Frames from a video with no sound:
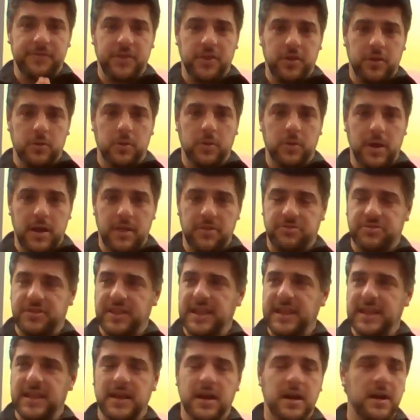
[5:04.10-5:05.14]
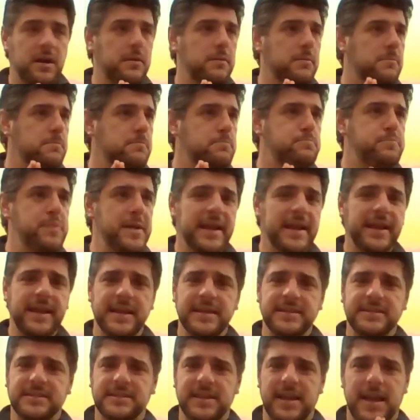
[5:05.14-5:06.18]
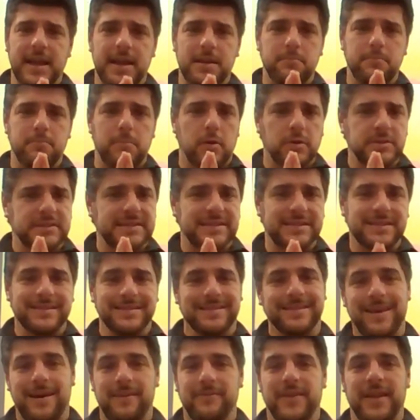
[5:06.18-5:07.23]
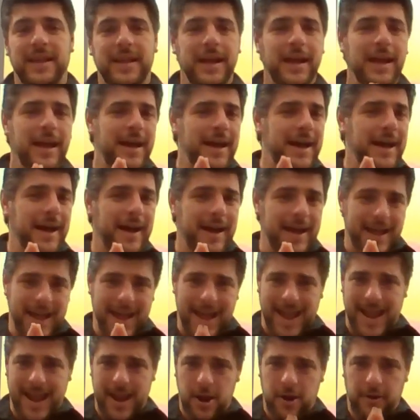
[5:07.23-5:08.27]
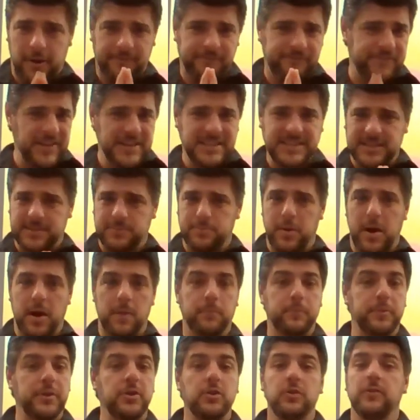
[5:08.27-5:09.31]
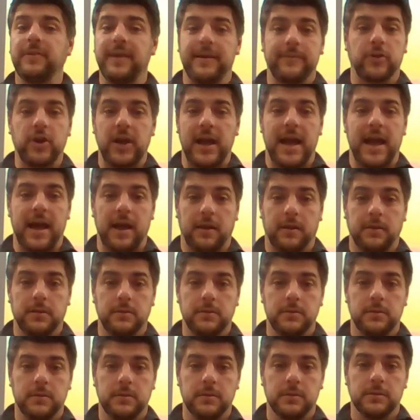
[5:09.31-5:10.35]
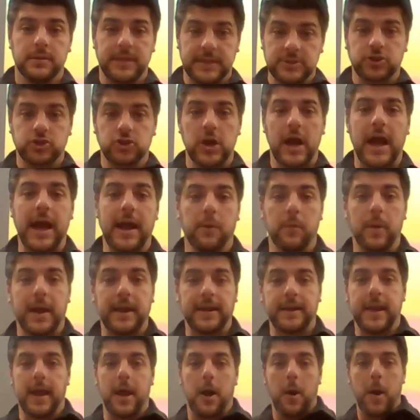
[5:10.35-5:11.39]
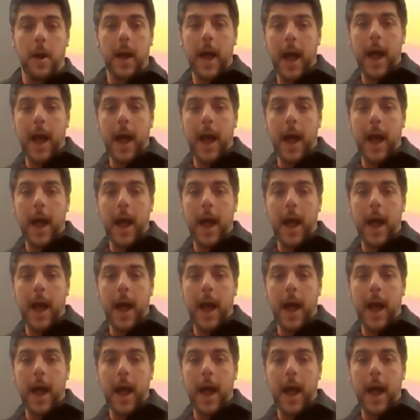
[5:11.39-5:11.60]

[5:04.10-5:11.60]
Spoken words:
you the biggest and most loving air fist bump you've ever had. Let's try it right now.